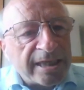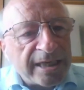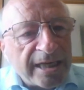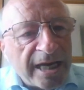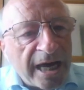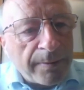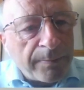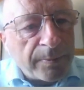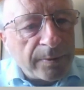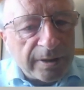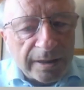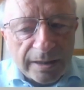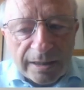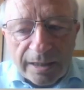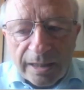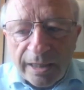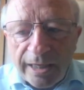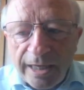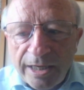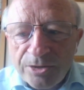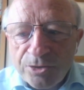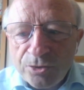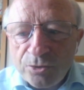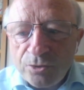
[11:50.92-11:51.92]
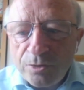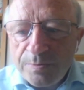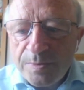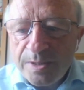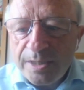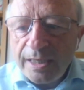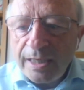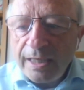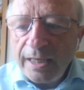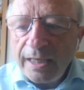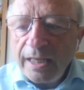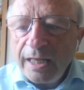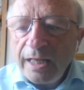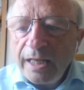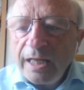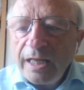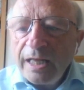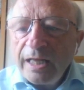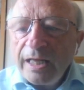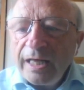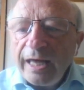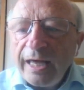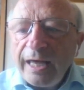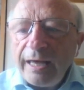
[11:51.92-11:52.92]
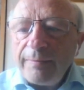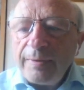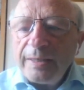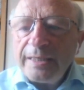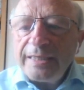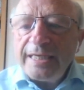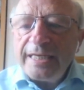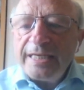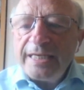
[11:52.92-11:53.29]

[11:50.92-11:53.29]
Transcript: can happen in classrooms. And